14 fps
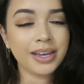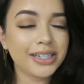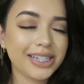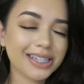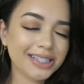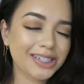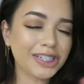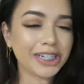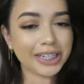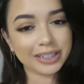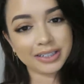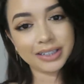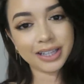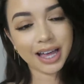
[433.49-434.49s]
Just
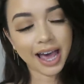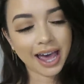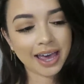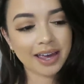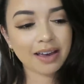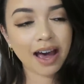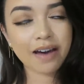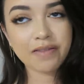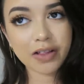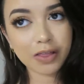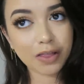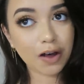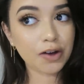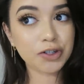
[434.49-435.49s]
chill. I have a
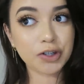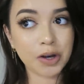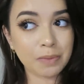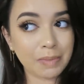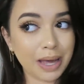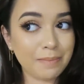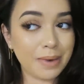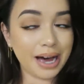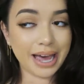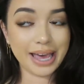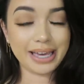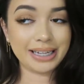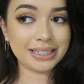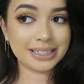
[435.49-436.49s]
lot on my
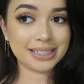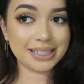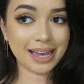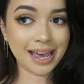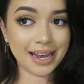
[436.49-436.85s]
mind